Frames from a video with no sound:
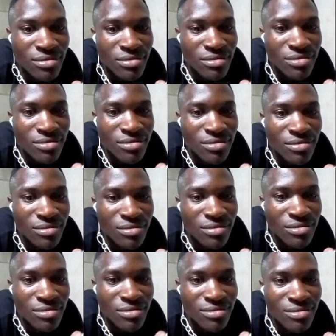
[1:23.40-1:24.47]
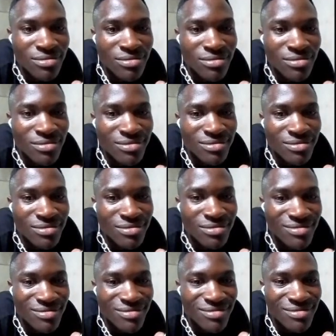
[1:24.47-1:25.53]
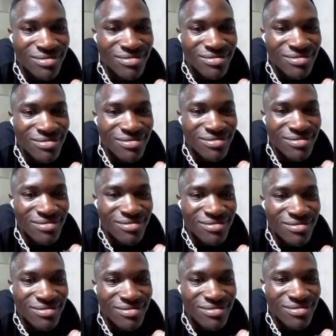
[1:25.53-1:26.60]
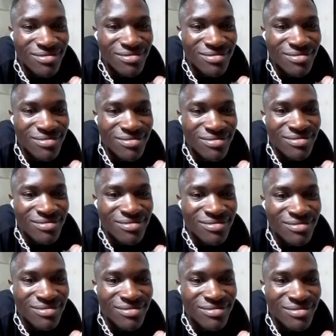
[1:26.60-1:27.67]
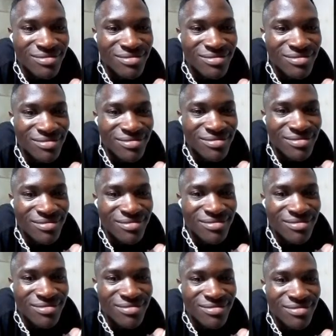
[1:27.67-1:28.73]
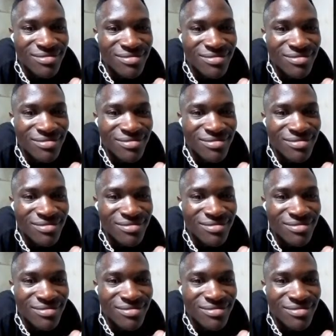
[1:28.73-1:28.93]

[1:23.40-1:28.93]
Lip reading: No words are spoken by the person on screen.